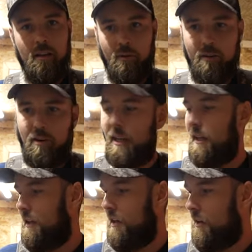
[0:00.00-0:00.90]
Whenever I
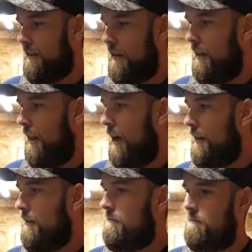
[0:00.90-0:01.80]
get gear in that I
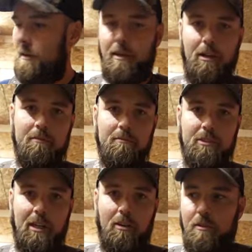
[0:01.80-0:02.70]
like, maybe I'll
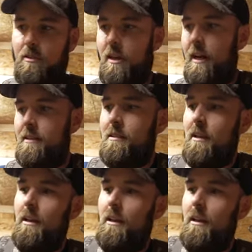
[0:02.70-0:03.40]
share it with you guys.